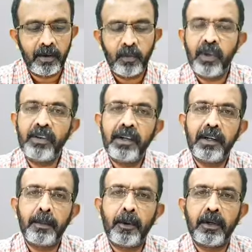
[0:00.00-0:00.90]
We have heard
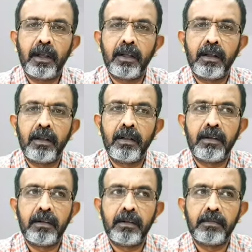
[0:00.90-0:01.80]
about,
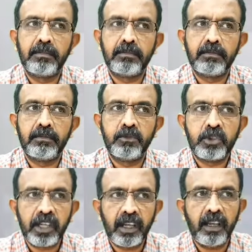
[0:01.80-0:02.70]

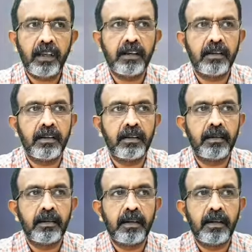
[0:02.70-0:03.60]
say,
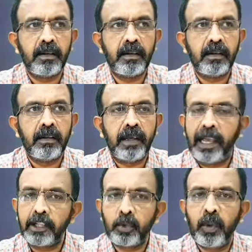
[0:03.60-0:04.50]

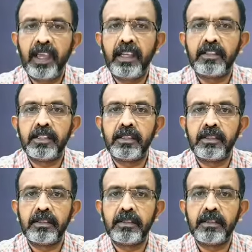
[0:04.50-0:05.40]
earthquakes,
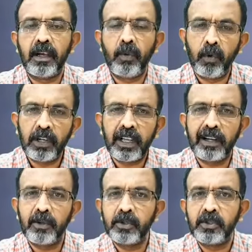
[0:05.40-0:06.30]

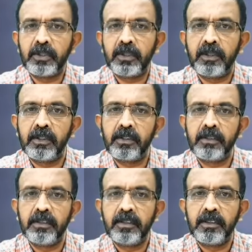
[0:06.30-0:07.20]
volcanoes,
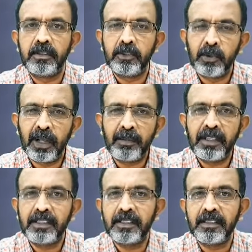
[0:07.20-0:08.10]

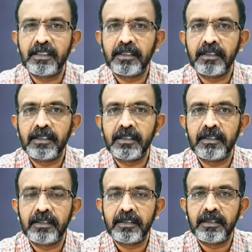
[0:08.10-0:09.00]
tsunamis,
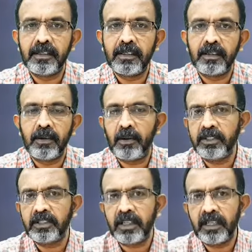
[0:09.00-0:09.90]
all
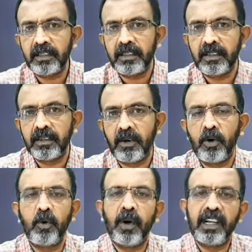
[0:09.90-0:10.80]
this, right?
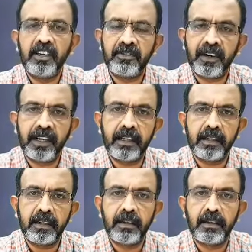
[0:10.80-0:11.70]
Or wildfire,
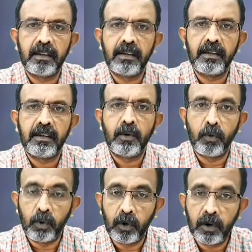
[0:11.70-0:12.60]

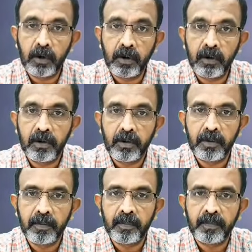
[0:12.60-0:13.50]
war.
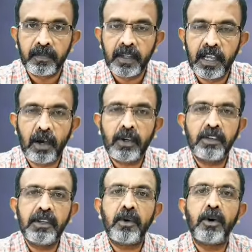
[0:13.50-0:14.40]
How can
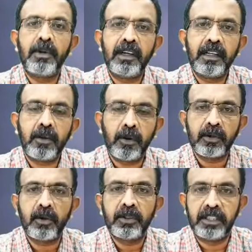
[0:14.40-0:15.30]
we commonly
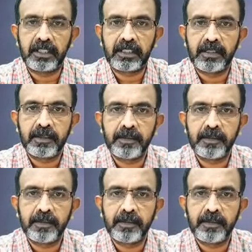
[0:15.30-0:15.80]
call all this?